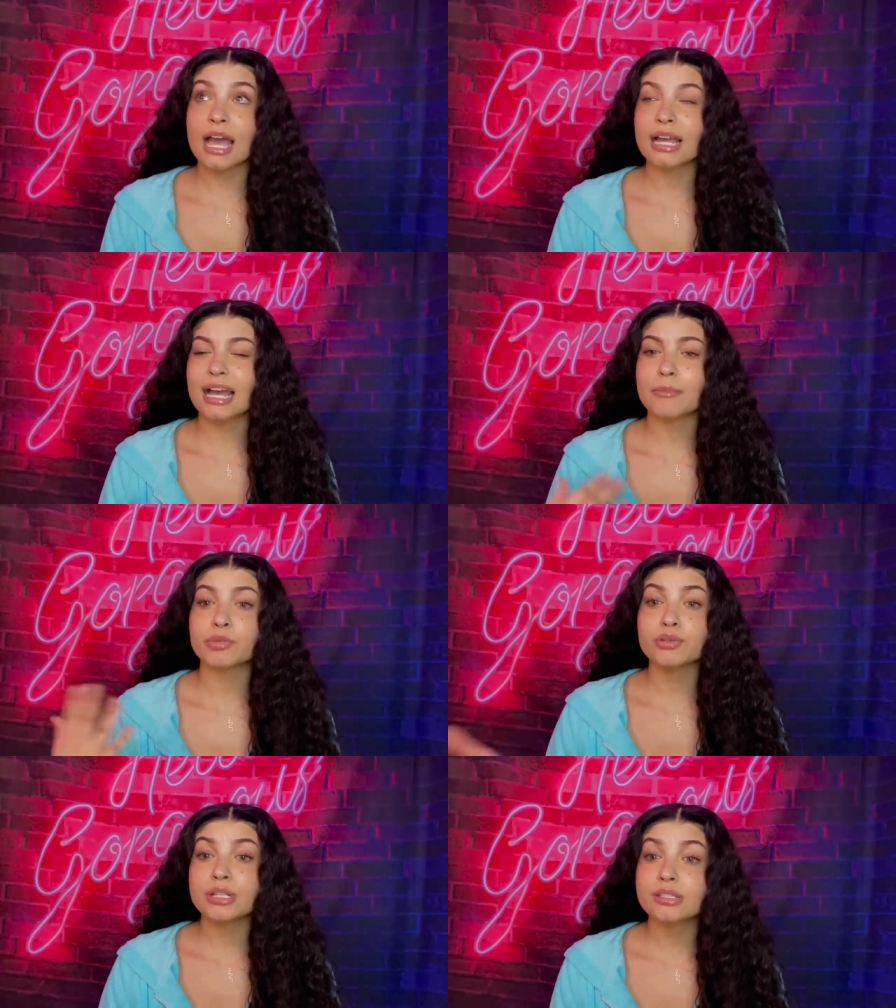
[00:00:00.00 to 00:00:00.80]
i got
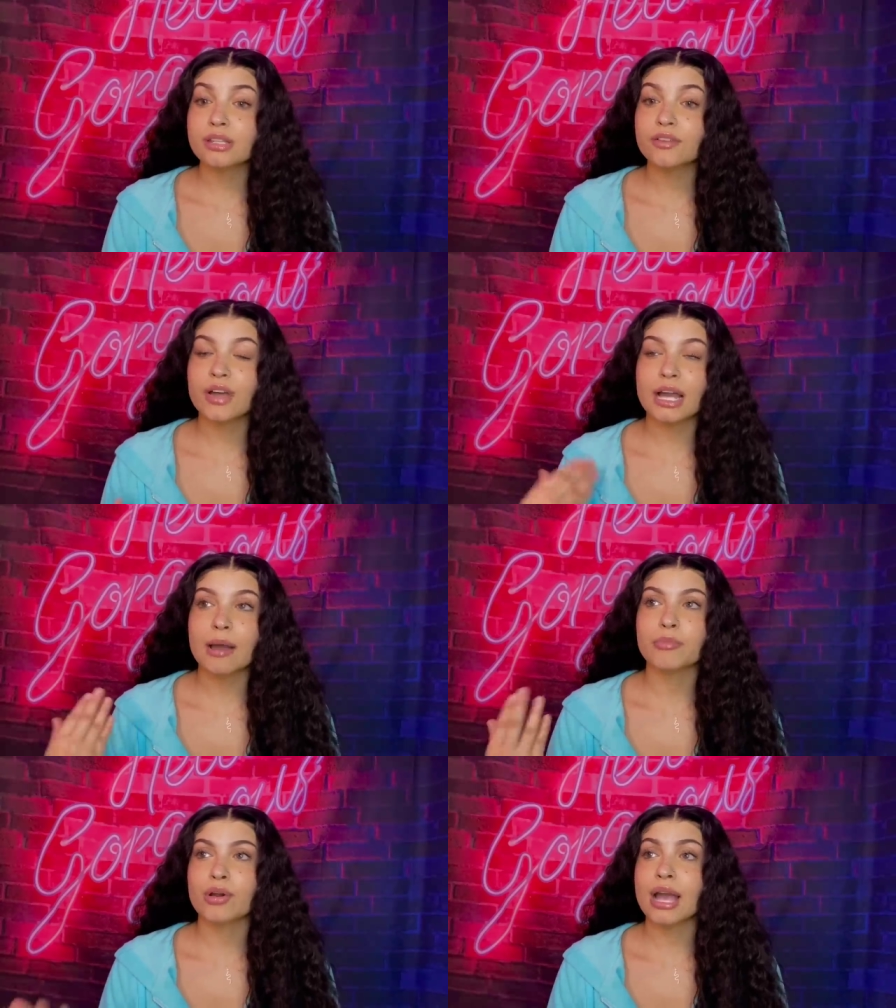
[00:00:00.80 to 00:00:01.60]
beauty stuff i
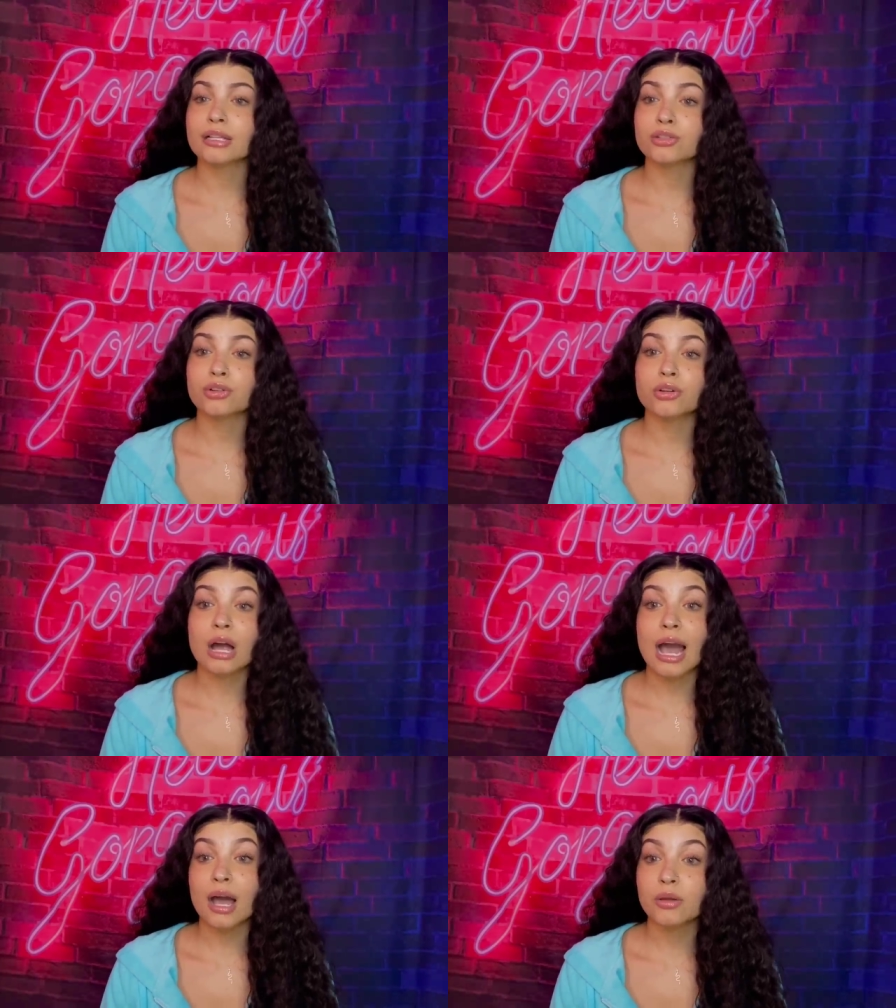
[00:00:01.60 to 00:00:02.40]
got practical
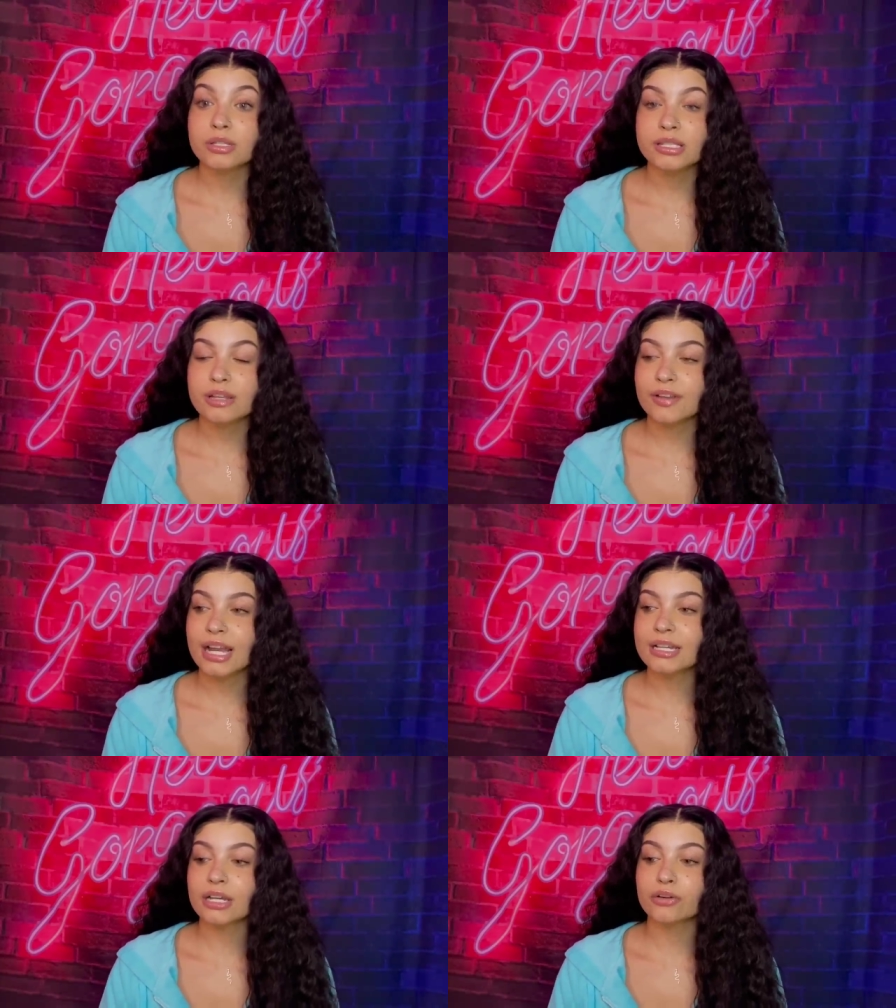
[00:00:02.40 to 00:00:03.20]
house stuff i
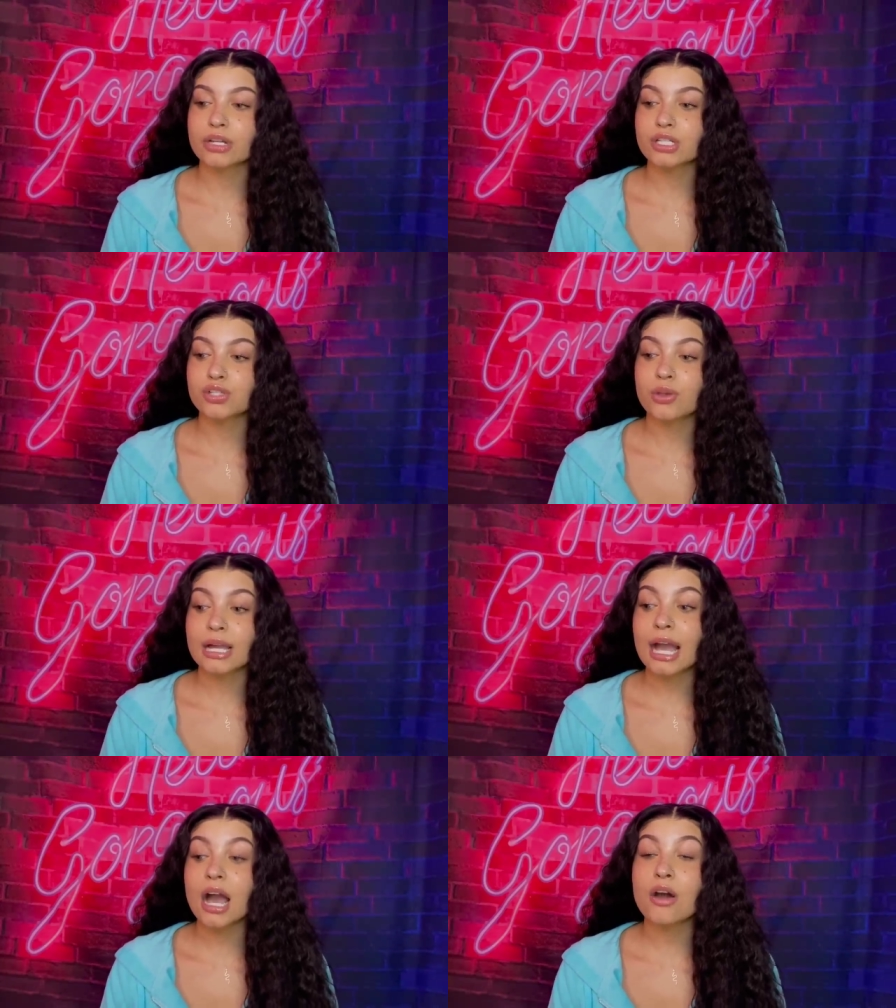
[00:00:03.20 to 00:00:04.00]
got decorations so i
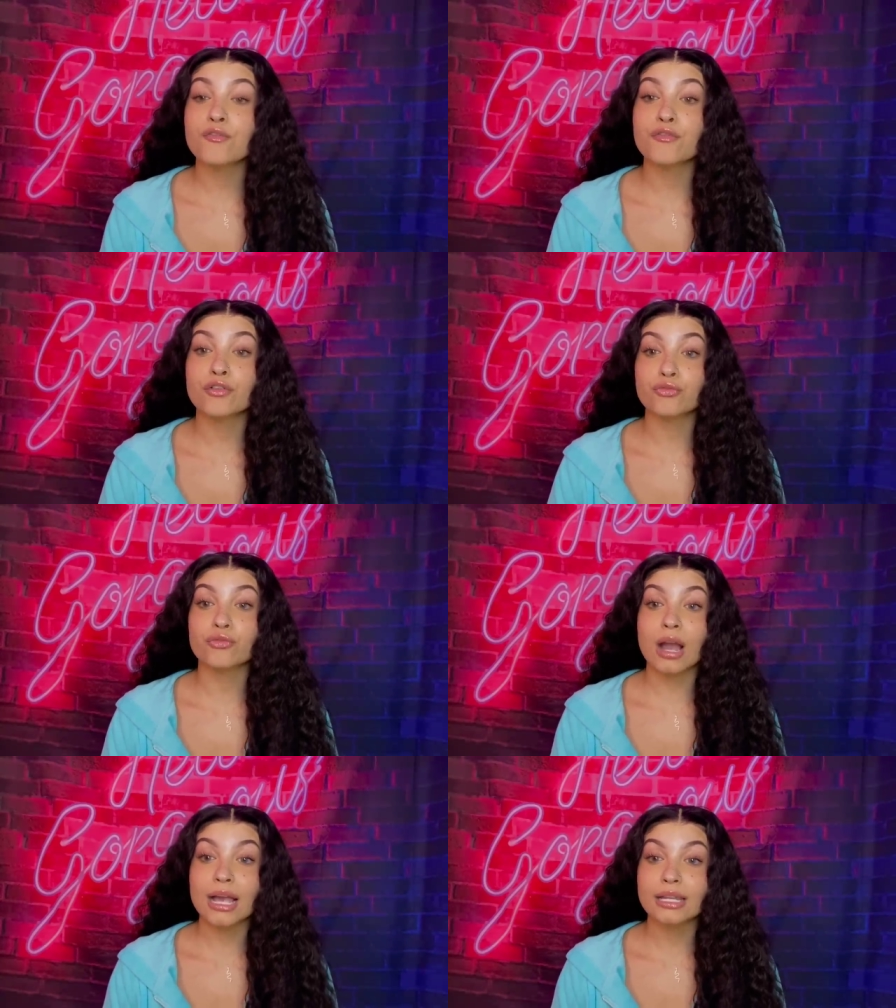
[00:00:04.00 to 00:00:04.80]
got a
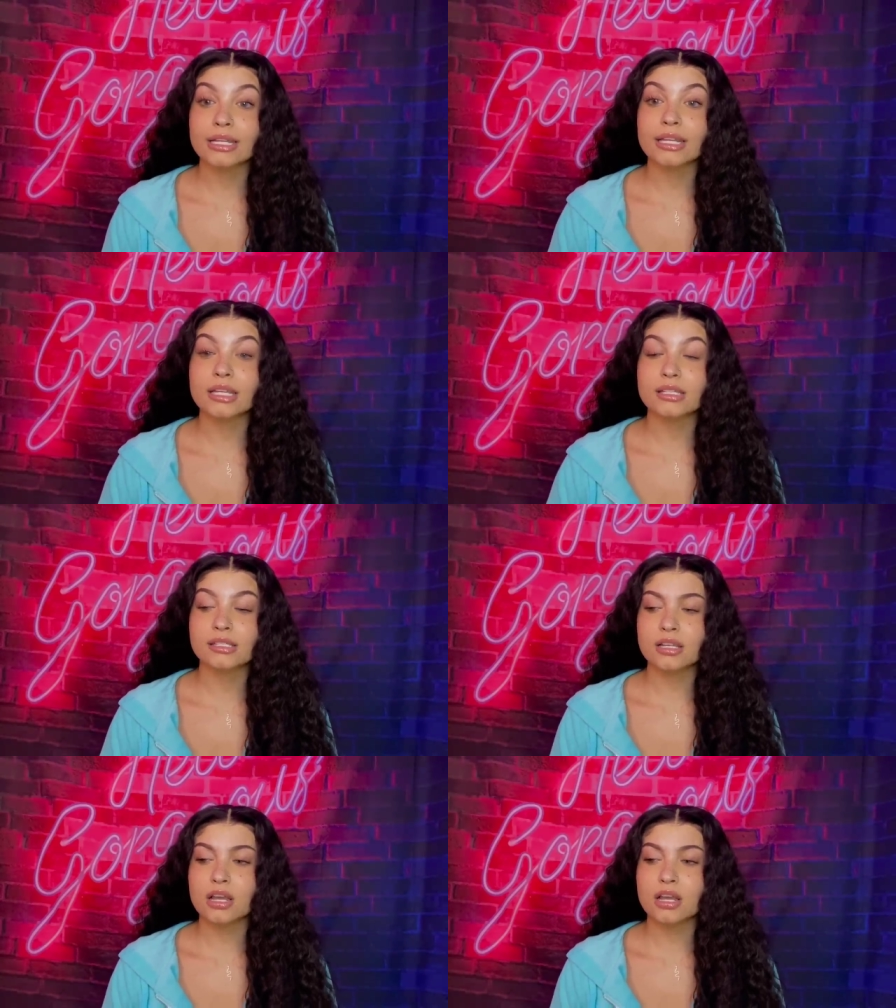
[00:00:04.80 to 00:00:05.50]
variety of stuff